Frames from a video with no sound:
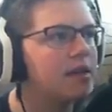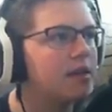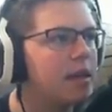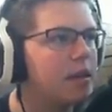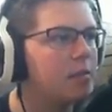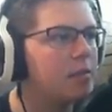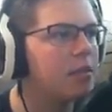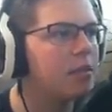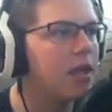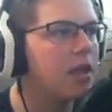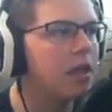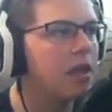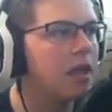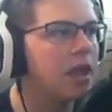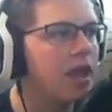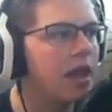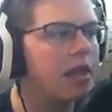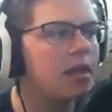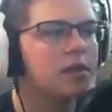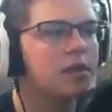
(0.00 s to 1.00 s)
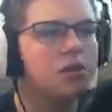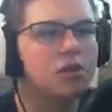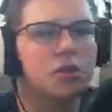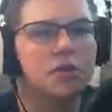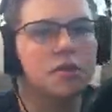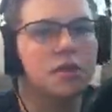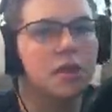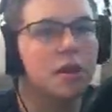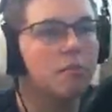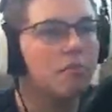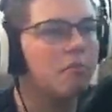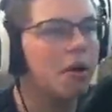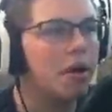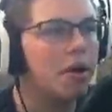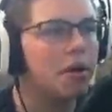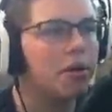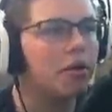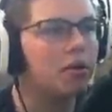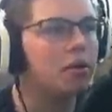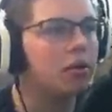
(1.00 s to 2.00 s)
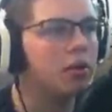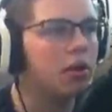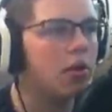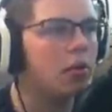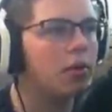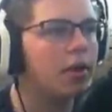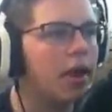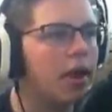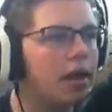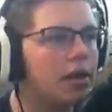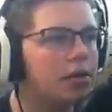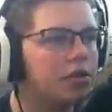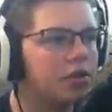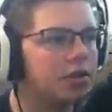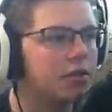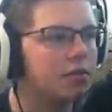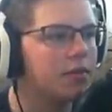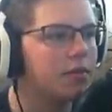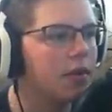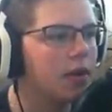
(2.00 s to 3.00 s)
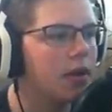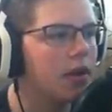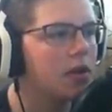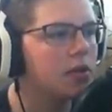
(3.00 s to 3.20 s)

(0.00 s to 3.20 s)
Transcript: same thing in just a better location.